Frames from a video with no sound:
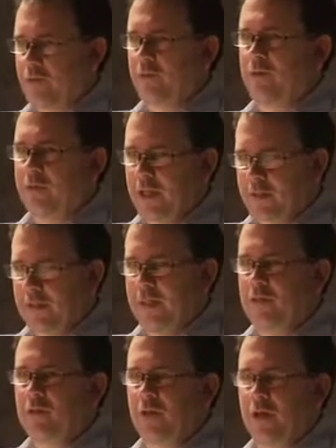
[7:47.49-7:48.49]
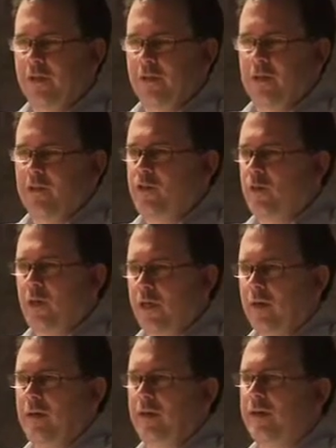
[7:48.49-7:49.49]
we'll rewrite the lead story, and the consumer
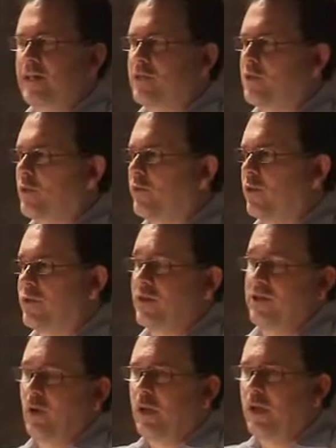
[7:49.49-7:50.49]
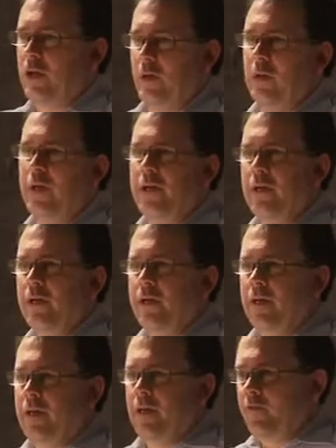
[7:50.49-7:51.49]
coming to that story, of course, has no clue,
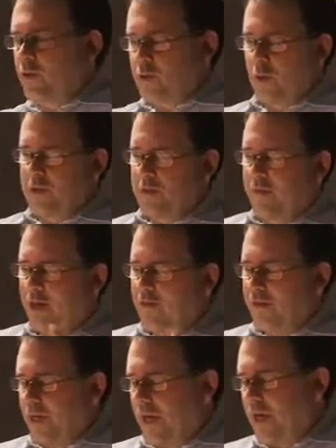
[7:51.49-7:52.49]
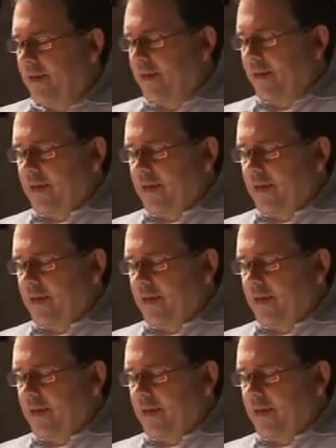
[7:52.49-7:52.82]
you know, if the story's evolved or not.